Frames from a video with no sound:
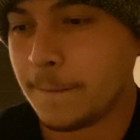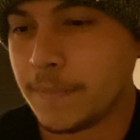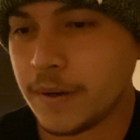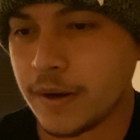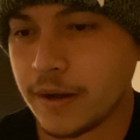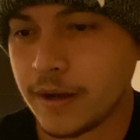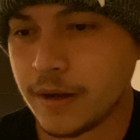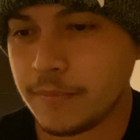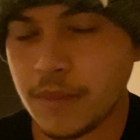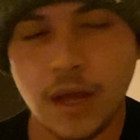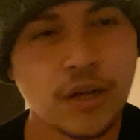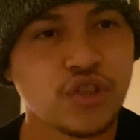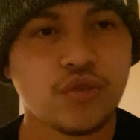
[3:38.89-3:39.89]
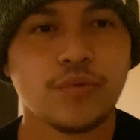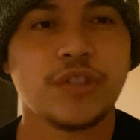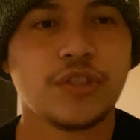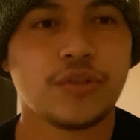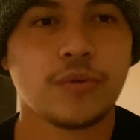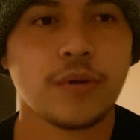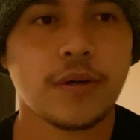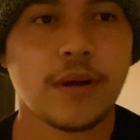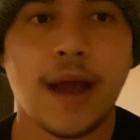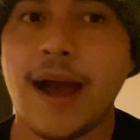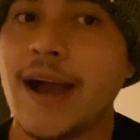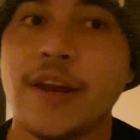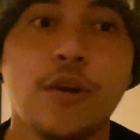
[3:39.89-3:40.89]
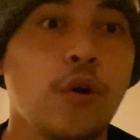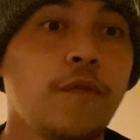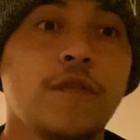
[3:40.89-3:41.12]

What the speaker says: but long story short, I know